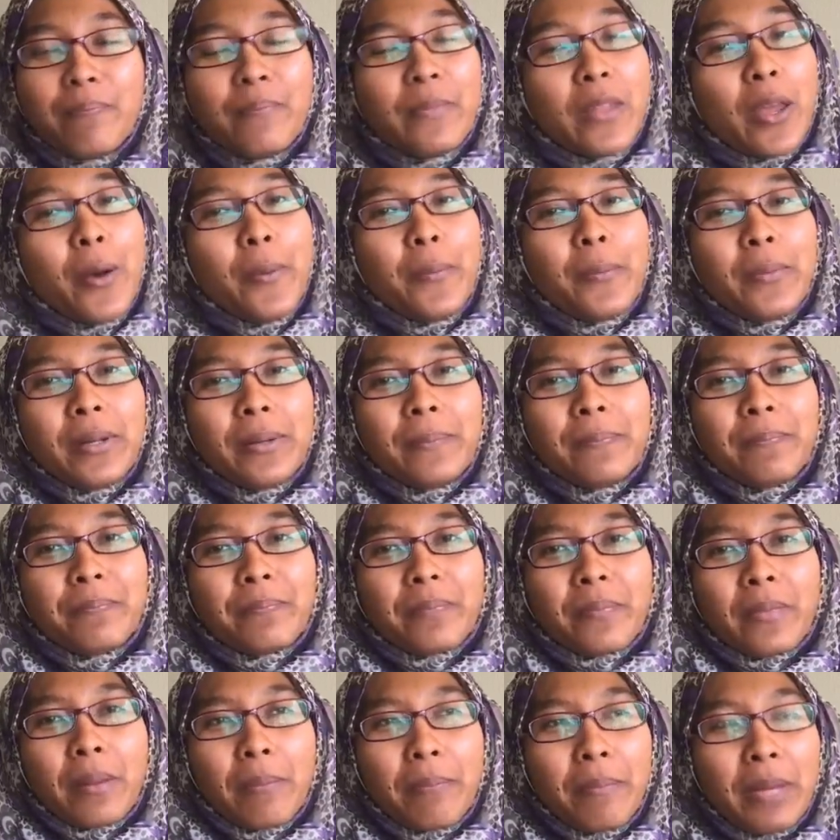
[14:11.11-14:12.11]
nope,
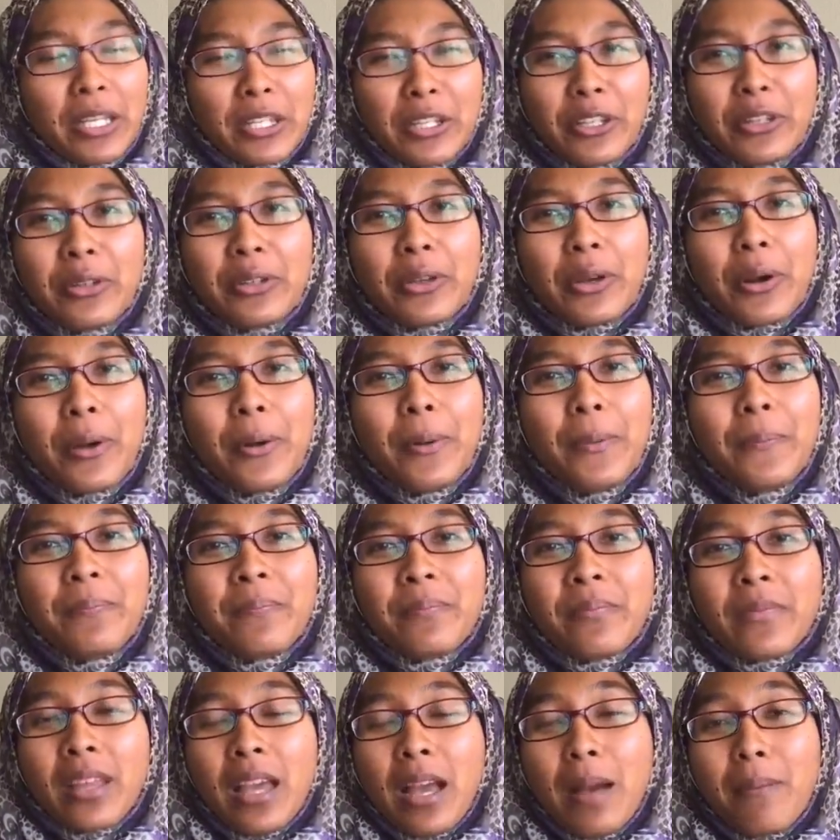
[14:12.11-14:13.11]
but you go.
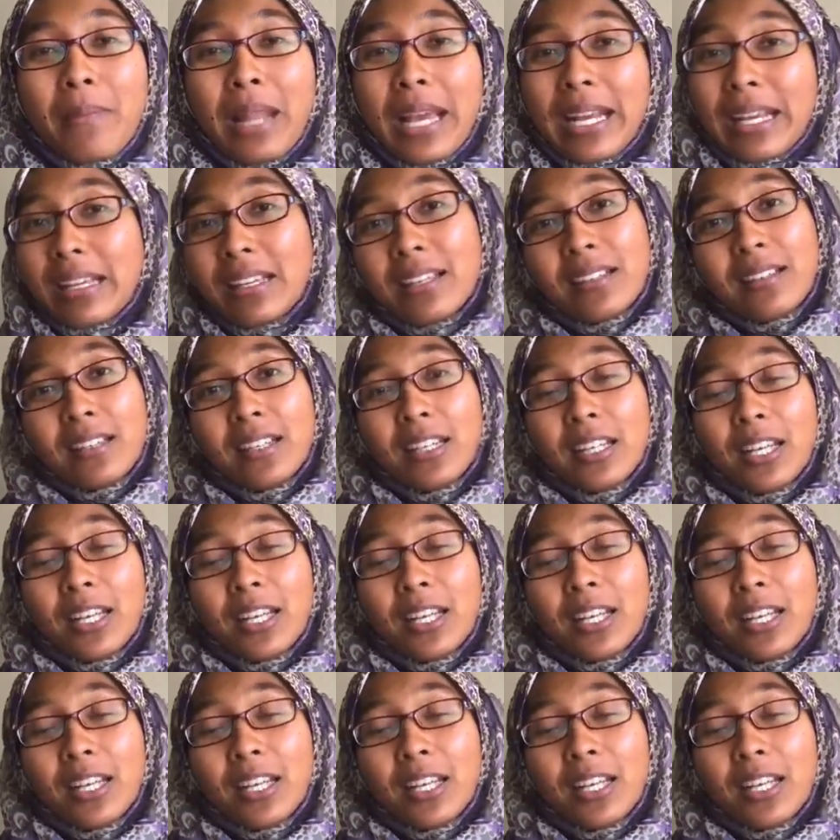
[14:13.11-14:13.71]
I'm like,